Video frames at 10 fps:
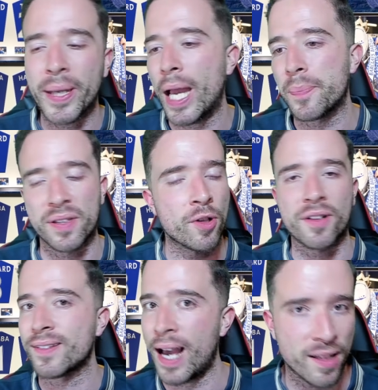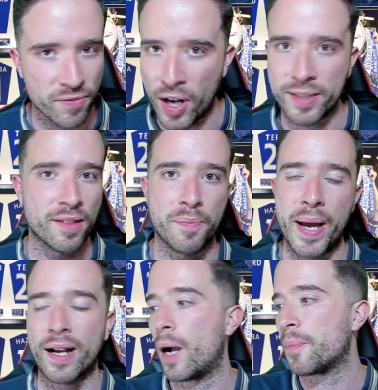Kepa's not satisfied as a
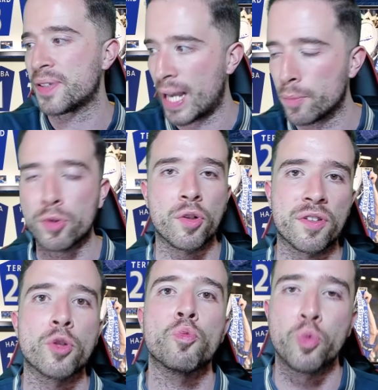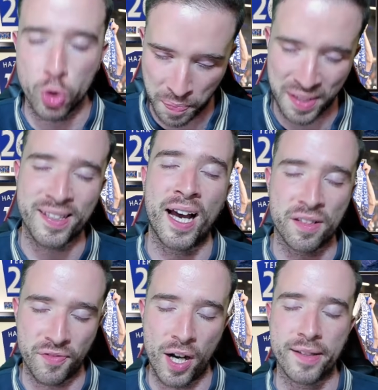backup, Sam Johnstone would be
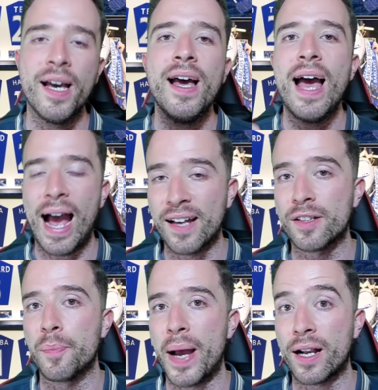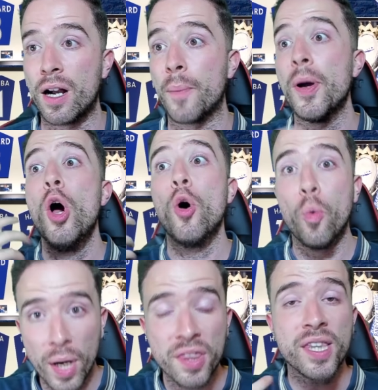satisfied side as a backup
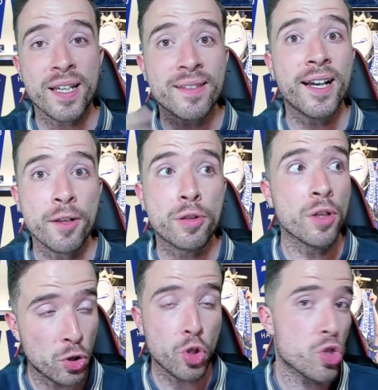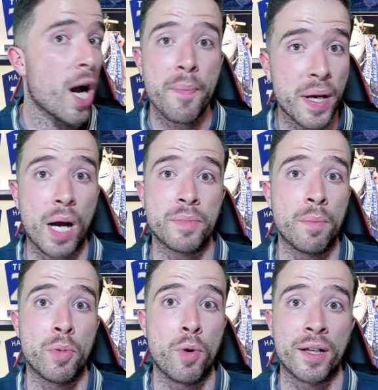with the intention to try and become
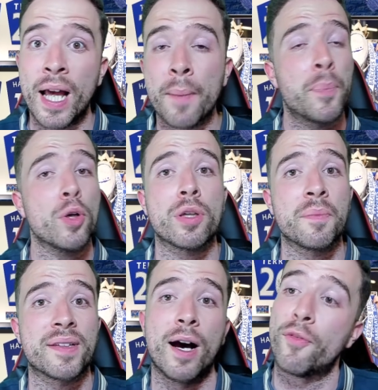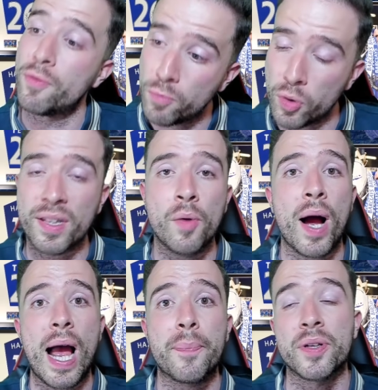number one and push himself. We'll see what
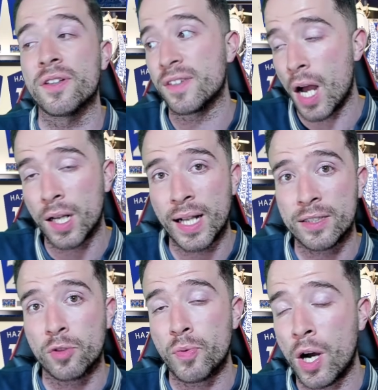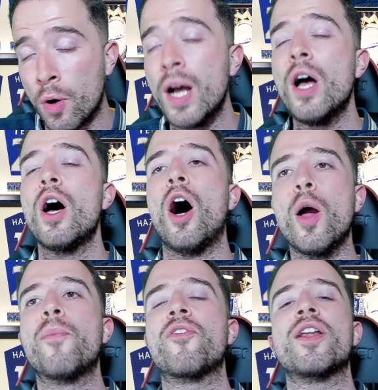happens. Young lad as well.
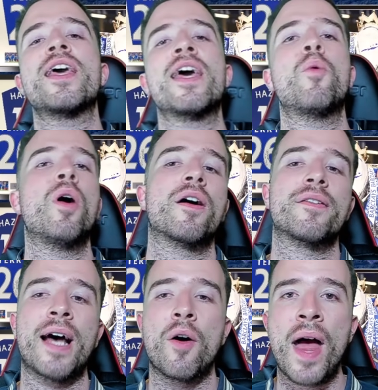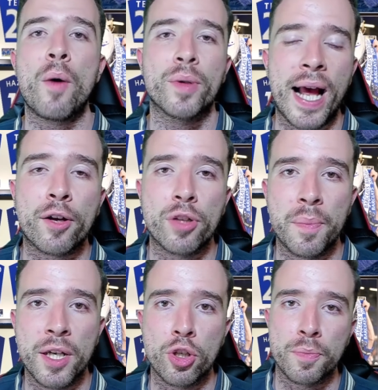Hopefully it works out. That would actually
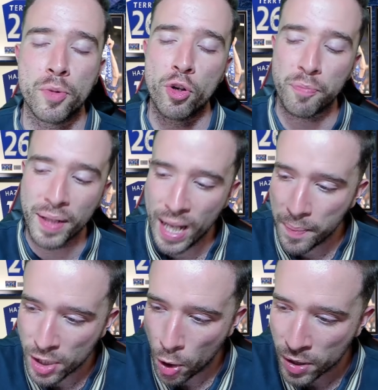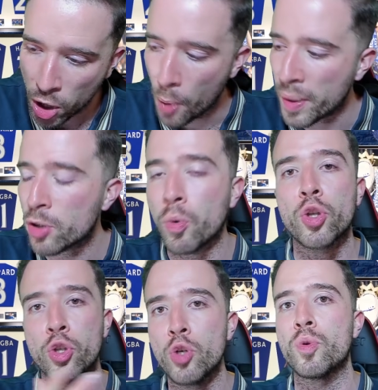be a good move. But let me know in the comments what
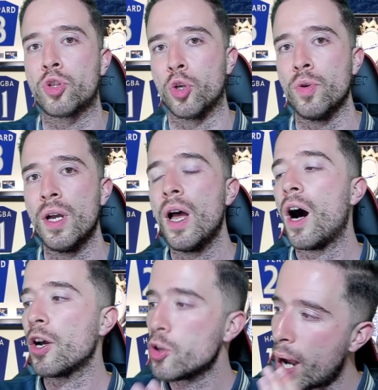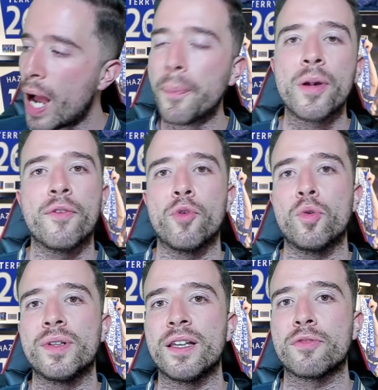you would do. Are you happy with
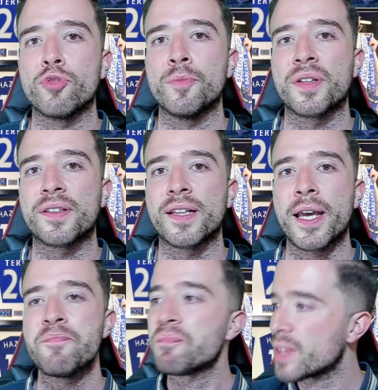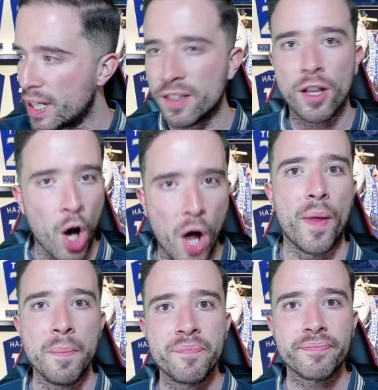all these rumours today? It's a lot of
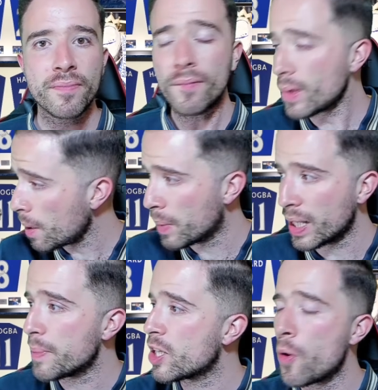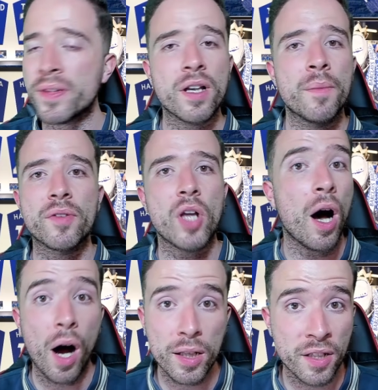them. But let me know in terms of the
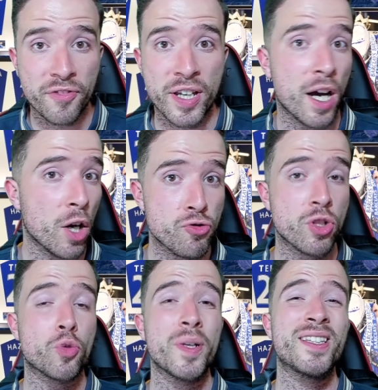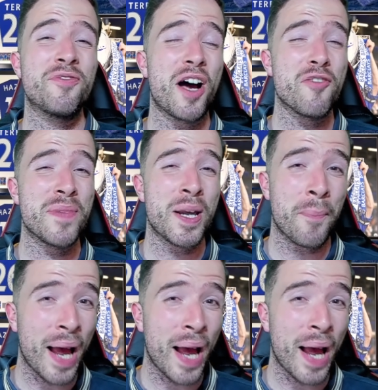Haaland fee, £125 million.